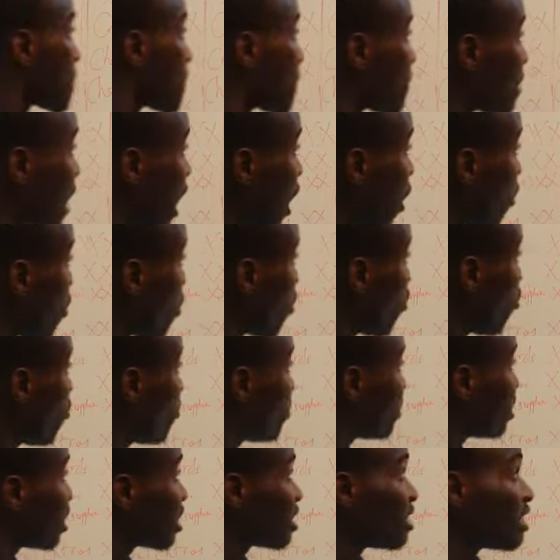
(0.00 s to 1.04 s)
Now we'll
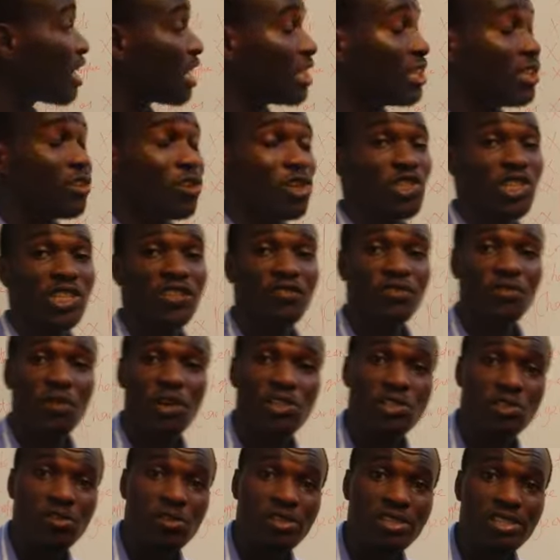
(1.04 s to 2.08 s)
be taking an illustrative
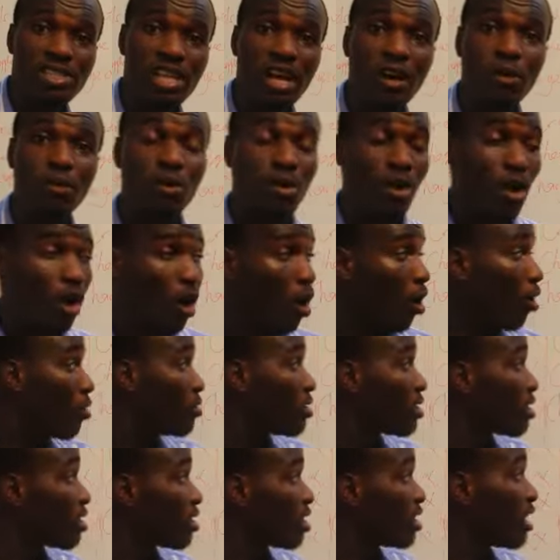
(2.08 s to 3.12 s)
questions now on
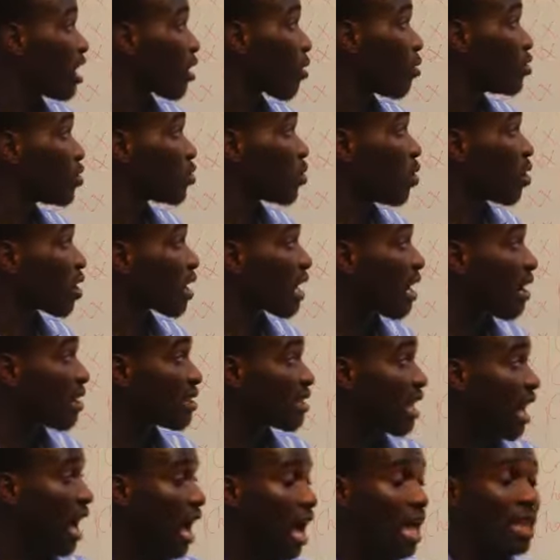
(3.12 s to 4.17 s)
sales ledger control
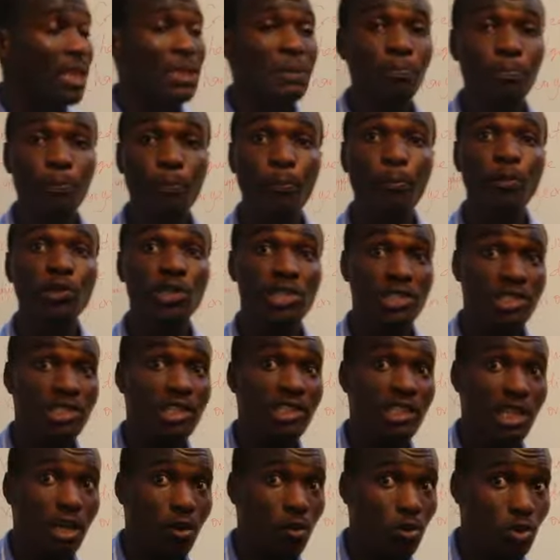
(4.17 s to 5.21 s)
account and purchase
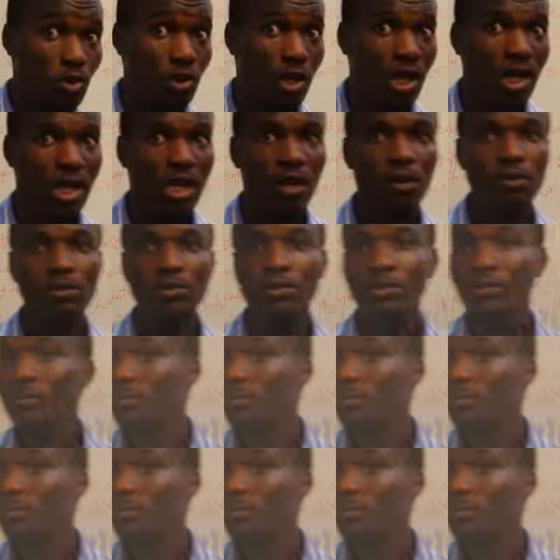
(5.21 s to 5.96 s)
ledger control account.